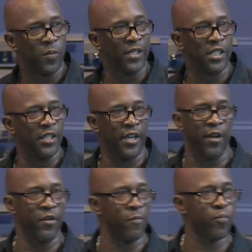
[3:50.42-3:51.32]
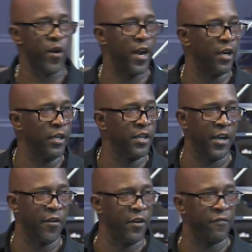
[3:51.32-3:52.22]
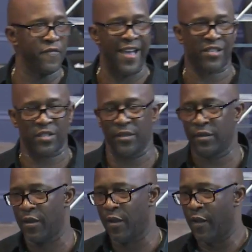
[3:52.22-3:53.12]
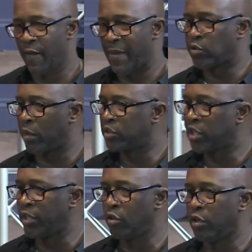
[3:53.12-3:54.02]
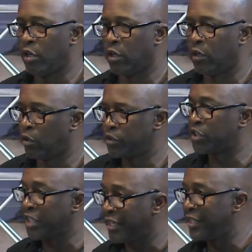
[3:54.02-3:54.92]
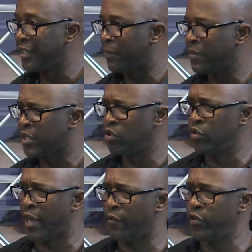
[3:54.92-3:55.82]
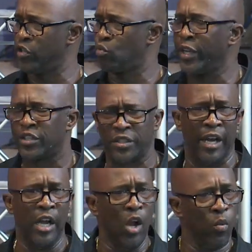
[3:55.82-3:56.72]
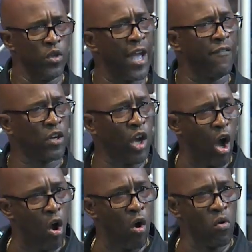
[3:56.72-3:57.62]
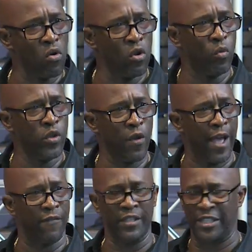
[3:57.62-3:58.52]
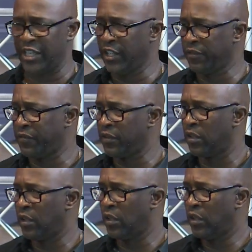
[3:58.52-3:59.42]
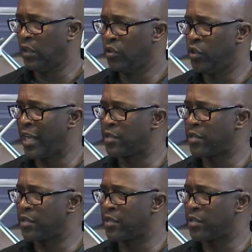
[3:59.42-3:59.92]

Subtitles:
especially in the area of prayer, in the area of fasting. That's what I was telling you on Sunday, and I've been telling you down these weeks now. When you have a call, when you have a gift, you